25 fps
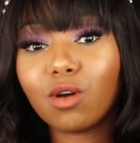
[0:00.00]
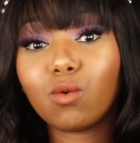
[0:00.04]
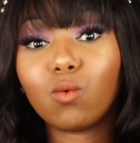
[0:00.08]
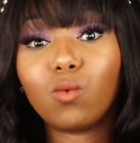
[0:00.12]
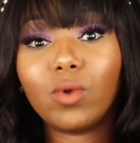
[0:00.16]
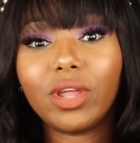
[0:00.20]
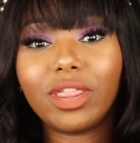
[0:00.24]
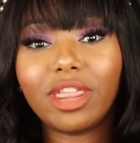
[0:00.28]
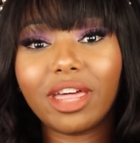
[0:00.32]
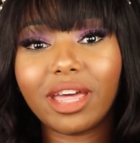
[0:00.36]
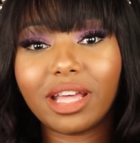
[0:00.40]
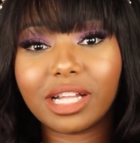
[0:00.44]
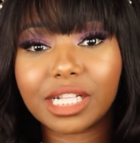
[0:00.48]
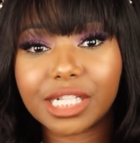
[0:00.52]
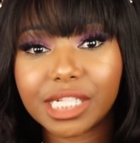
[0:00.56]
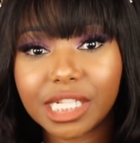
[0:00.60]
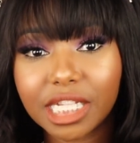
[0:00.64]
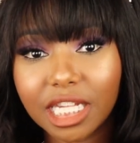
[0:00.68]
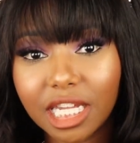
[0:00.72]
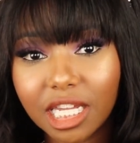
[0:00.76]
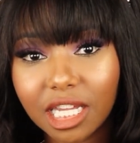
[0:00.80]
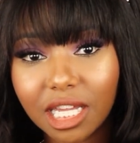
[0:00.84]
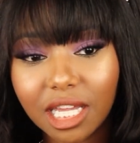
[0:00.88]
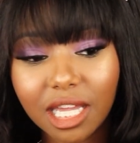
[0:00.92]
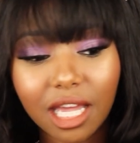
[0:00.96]
with
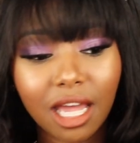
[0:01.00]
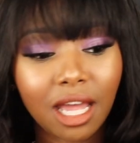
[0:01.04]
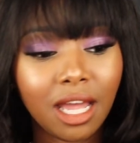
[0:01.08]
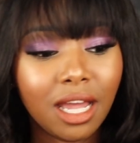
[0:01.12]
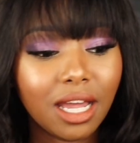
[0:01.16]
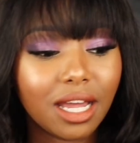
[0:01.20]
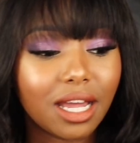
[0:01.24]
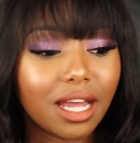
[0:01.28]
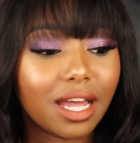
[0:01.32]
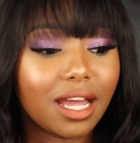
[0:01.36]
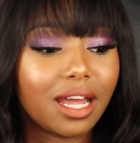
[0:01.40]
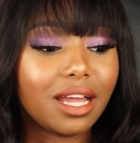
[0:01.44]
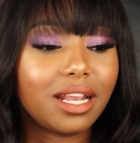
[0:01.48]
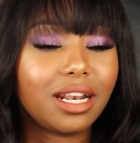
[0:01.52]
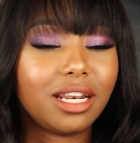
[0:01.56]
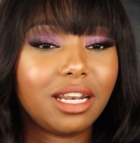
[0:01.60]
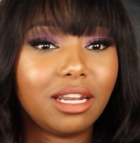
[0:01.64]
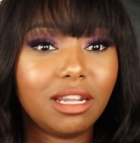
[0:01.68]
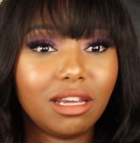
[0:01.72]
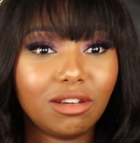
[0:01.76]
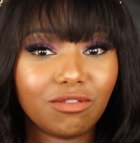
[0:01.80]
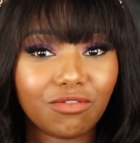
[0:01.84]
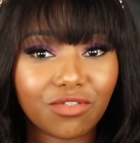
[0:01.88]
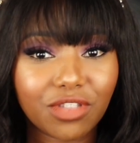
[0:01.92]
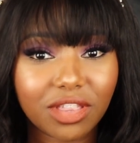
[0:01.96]
AC,
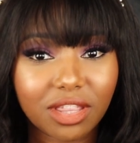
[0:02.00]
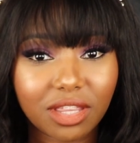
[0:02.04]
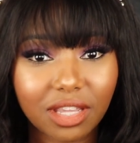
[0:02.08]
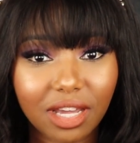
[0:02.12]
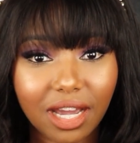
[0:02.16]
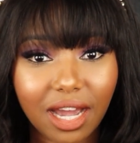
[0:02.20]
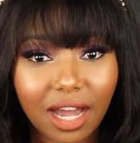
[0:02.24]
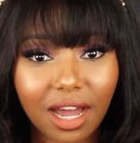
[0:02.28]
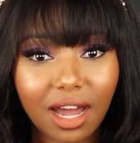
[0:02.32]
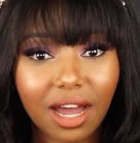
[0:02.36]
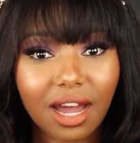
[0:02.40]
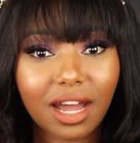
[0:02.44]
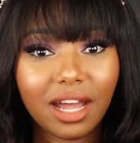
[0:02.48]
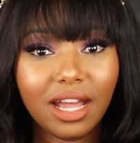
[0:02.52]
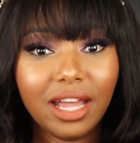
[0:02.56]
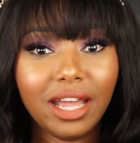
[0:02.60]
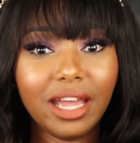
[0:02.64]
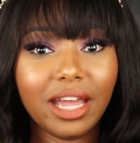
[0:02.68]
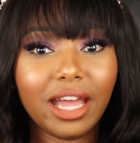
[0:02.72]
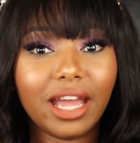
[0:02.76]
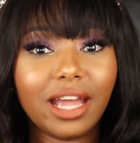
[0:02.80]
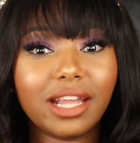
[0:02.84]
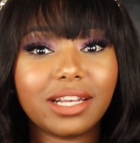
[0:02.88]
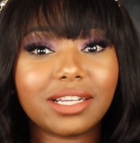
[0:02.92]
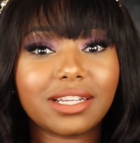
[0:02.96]
leave the car,
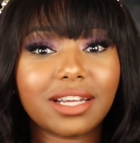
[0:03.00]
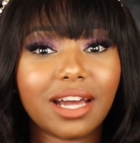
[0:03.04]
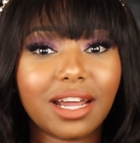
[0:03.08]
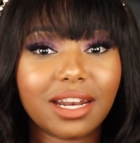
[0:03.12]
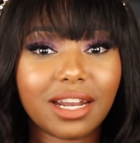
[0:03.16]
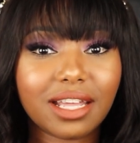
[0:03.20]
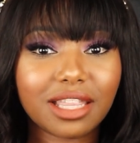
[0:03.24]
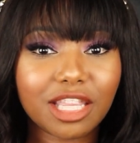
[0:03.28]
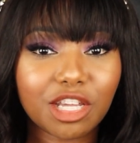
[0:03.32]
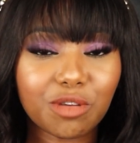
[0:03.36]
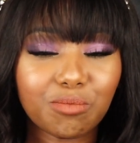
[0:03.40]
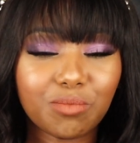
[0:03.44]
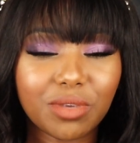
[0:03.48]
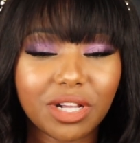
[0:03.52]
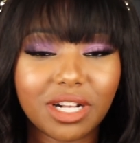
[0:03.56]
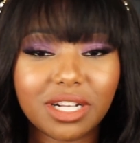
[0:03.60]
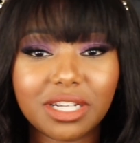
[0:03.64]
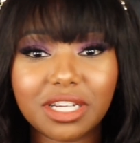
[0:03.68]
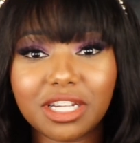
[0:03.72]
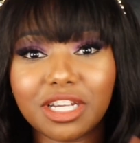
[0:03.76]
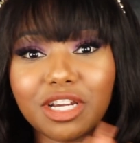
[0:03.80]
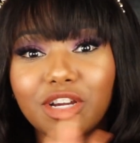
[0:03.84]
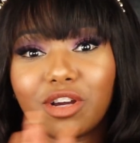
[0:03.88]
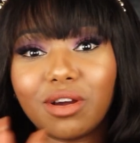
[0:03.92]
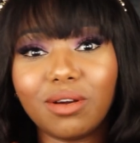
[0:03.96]
enter another
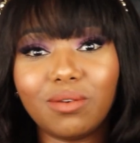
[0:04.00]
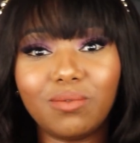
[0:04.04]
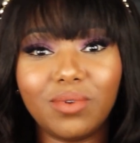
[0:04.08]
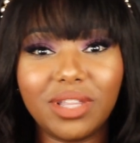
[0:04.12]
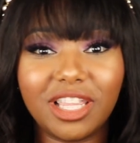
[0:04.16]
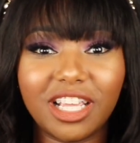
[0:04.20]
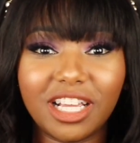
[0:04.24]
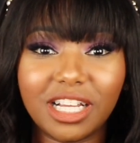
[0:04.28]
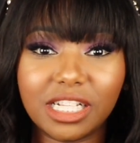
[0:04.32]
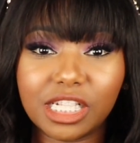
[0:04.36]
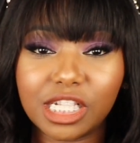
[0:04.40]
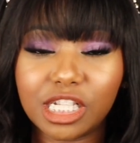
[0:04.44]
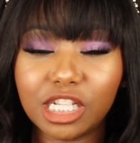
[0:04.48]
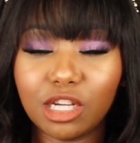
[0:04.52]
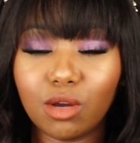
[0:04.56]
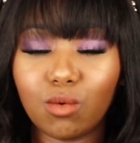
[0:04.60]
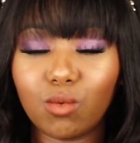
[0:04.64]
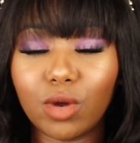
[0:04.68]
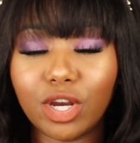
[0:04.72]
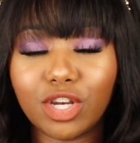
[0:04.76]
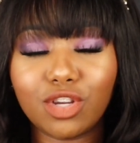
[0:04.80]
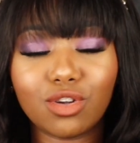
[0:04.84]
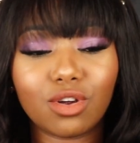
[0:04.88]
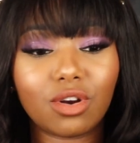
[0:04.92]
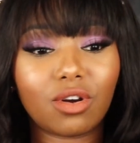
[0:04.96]
building with AC.
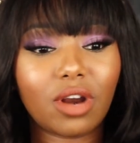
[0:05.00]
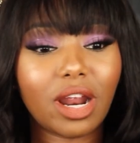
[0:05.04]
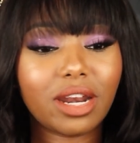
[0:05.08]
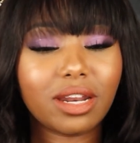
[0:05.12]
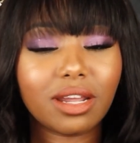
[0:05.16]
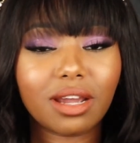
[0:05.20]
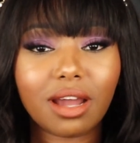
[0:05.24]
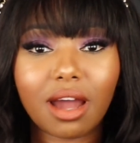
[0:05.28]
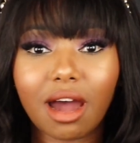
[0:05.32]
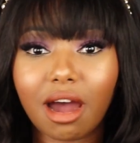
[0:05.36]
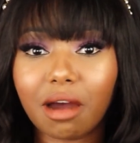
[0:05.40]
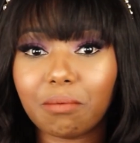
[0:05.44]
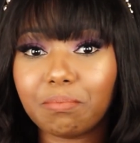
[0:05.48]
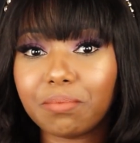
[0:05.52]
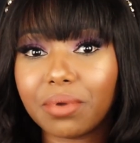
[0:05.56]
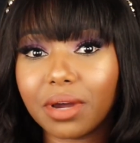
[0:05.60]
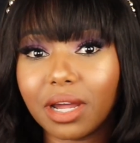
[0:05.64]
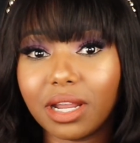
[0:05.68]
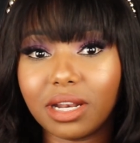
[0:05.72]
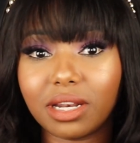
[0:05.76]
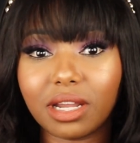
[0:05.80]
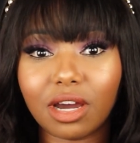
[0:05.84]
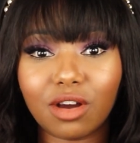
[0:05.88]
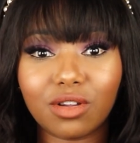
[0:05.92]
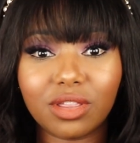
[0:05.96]
When you're running up
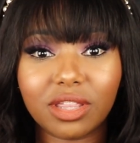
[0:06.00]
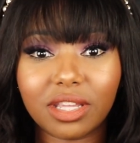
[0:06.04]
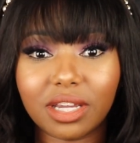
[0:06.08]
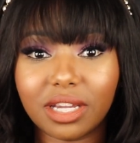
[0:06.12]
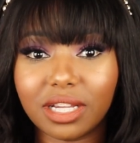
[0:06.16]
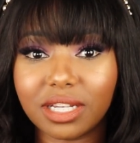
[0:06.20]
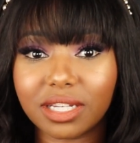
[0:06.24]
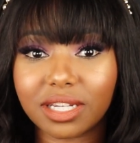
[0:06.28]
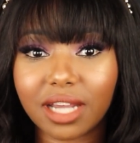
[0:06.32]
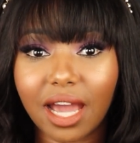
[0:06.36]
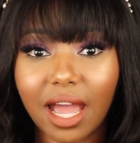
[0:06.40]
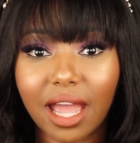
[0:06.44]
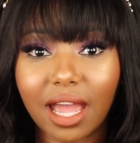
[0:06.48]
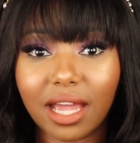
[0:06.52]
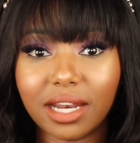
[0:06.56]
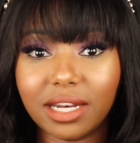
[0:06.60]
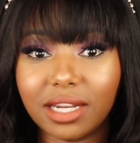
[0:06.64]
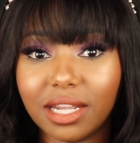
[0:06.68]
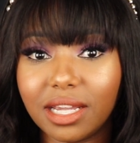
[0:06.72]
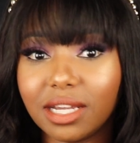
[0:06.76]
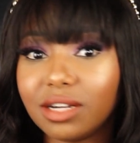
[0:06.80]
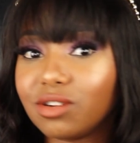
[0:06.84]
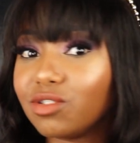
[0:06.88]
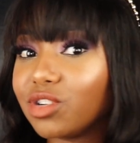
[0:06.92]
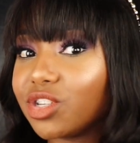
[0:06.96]
and down the entire
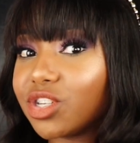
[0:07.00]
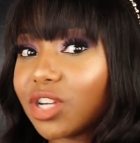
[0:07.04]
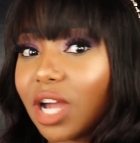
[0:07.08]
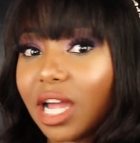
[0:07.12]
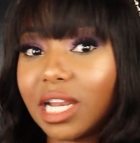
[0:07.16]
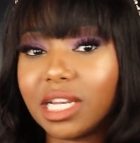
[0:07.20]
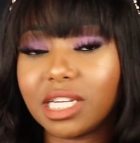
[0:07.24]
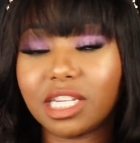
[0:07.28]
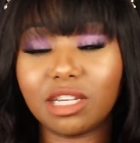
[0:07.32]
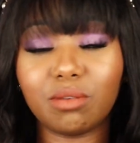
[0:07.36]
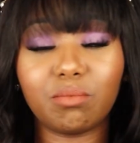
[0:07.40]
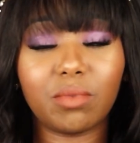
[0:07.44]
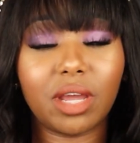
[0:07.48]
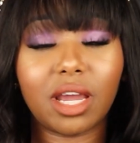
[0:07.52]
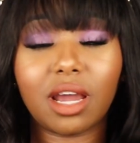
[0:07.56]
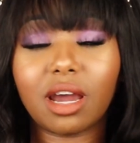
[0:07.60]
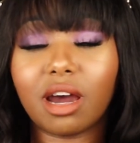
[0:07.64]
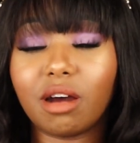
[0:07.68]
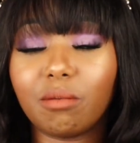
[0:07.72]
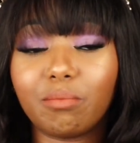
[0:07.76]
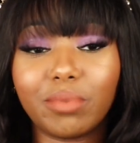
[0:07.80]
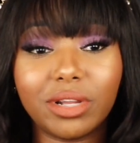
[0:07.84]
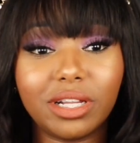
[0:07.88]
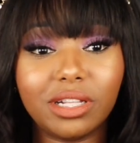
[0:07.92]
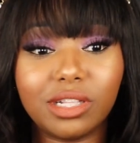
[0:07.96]
day, rich auntie
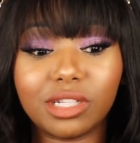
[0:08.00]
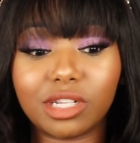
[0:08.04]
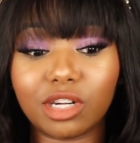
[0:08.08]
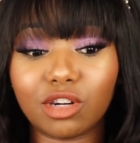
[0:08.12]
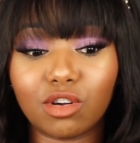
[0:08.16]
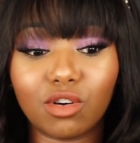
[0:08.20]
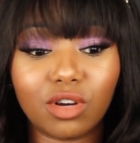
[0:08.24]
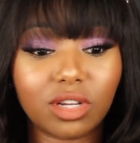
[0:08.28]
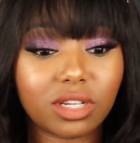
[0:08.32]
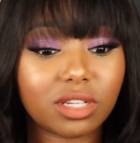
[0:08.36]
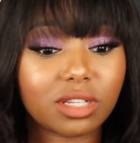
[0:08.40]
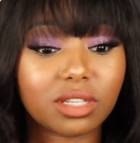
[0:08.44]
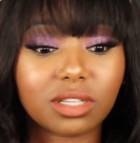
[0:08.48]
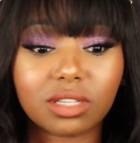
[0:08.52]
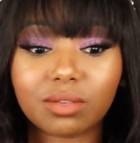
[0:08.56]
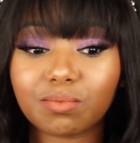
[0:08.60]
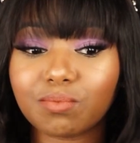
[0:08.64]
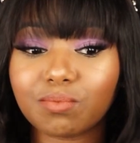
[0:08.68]
makeup is not,